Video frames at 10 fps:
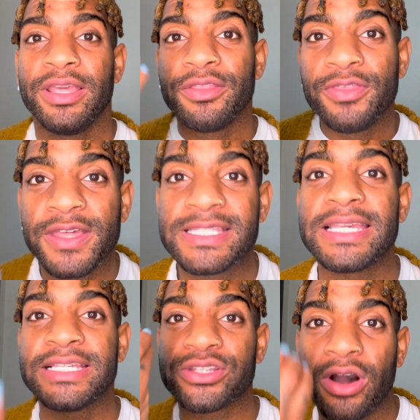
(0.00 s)
This
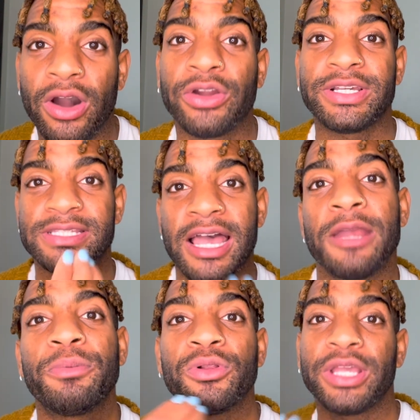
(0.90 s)
is
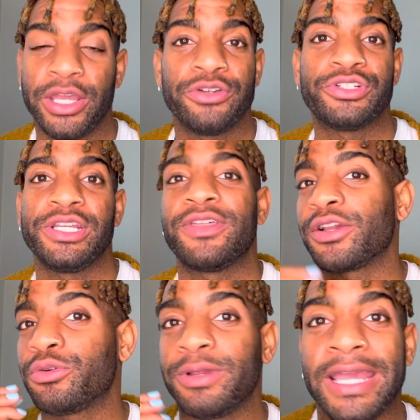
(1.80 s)
archetypal energy that
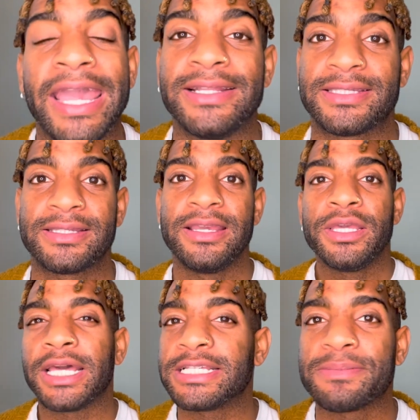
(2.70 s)
creates,
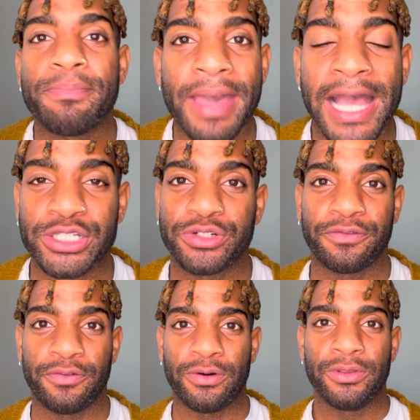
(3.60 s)
that is
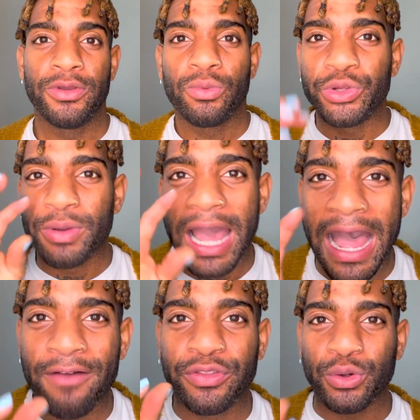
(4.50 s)
masterful. When you
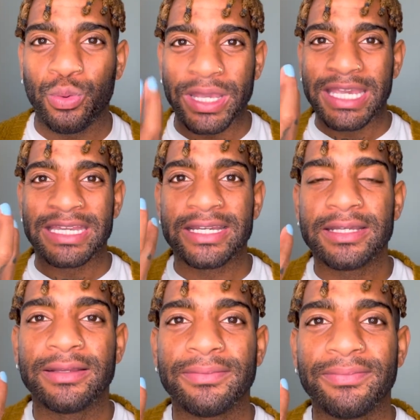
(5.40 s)
have the Queen,
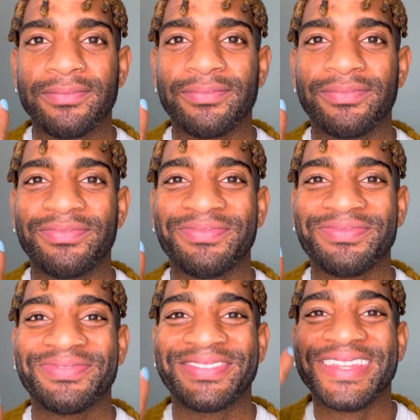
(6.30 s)

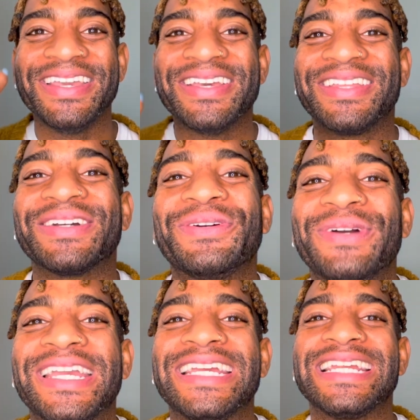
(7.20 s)
the
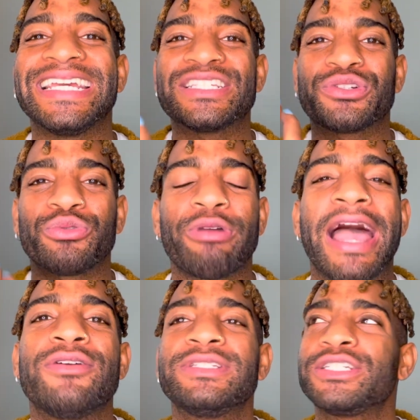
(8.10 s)
Queen is
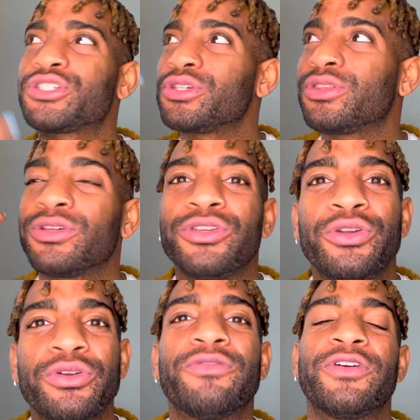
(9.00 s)
grounded to the
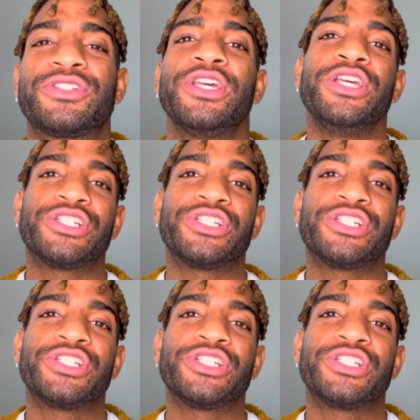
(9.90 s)
universe.